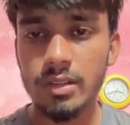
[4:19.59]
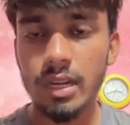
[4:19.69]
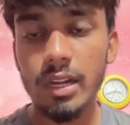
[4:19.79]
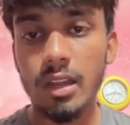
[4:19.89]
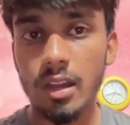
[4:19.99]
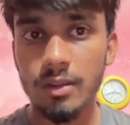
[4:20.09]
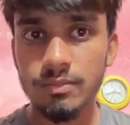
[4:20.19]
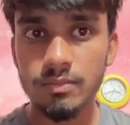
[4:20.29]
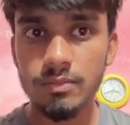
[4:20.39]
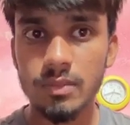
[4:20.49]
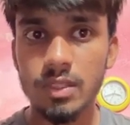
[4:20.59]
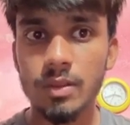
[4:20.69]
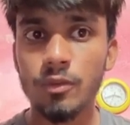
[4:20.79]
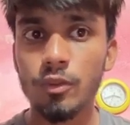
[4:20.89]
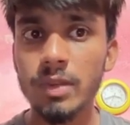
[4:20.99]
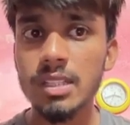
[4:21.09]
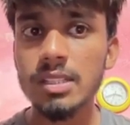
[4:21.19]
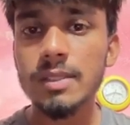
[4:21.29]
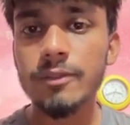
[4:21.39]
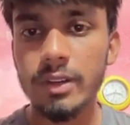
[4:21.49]
and harms women's
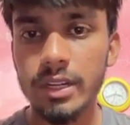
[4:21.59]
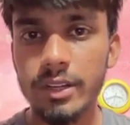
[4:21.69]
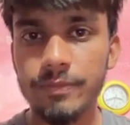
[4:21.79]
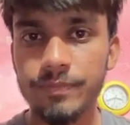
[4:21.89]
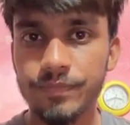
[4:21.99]
freedom.